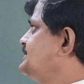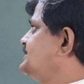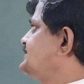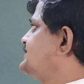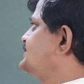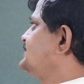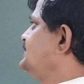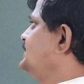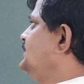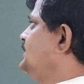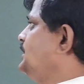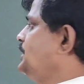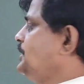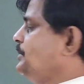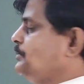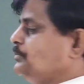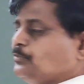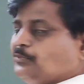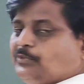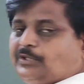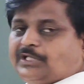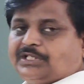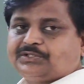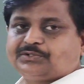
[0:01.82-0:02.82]
us
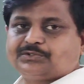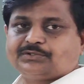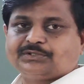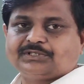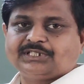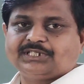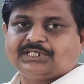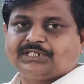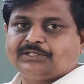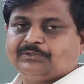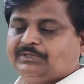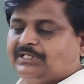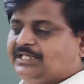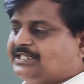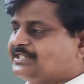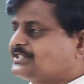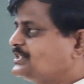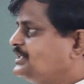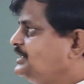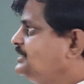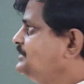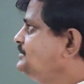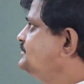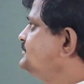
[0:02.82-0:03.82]
move on to the new
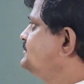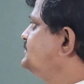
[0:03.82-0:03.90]
lesson,